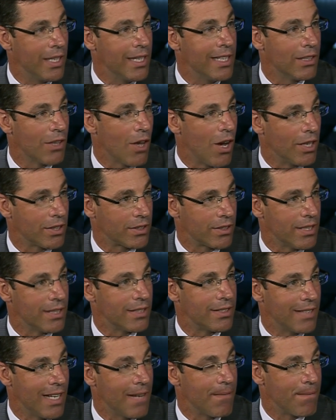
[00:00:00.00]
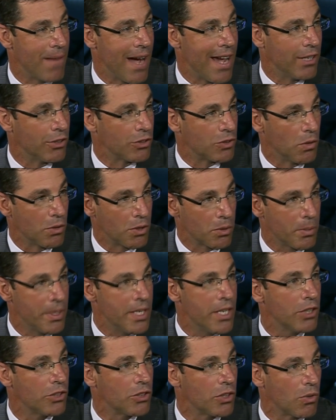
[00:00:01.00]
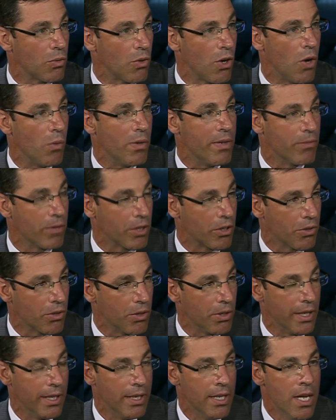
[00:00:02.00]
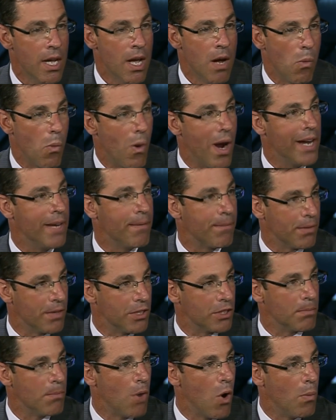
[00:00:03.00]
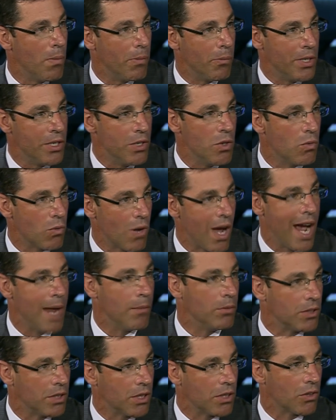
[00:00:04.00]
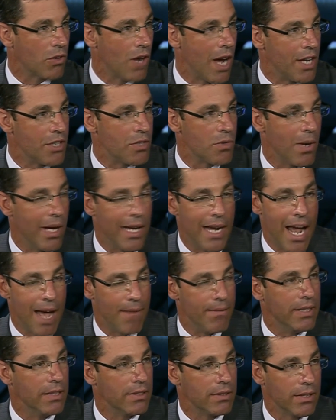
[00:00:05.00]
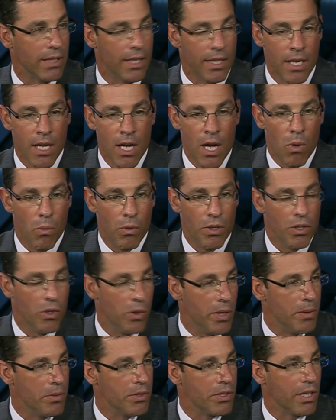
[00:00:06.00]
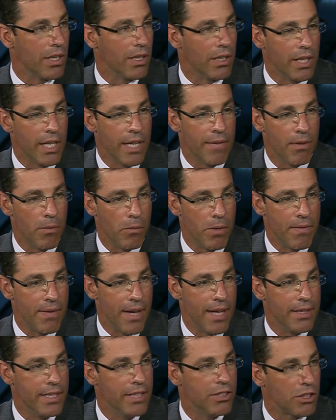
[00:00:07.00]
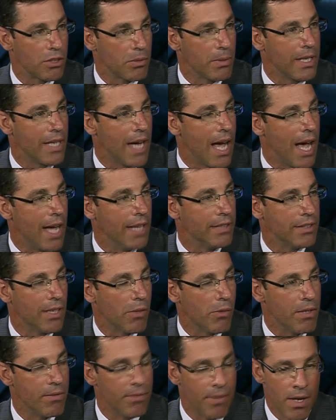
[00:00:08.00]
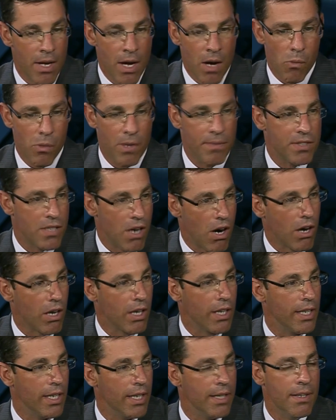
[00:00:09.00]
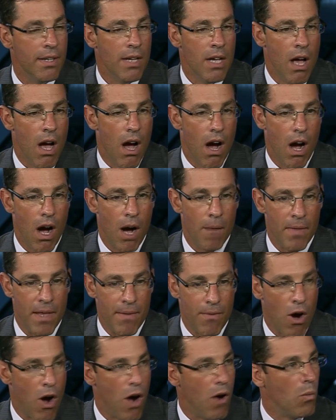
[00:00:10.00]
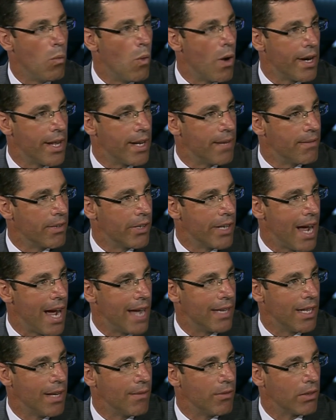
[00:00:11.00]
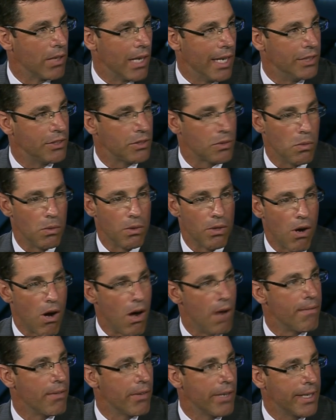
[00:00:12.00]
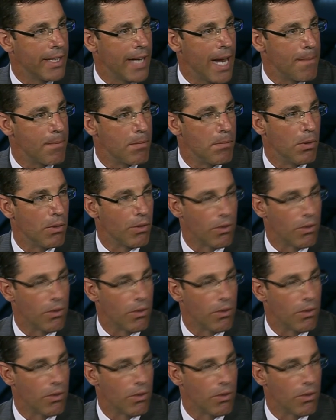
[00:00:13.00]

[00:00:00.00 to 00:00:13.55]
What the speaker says: He lost in the state final. So 3 years in a row, we've recruited, waiting for this moment. We knew Ryan was going to graduate, obviously. We knew he was going to leave. And we've had these three guys that we've targeted. They've all won at a very high level in high school. They're all very capable.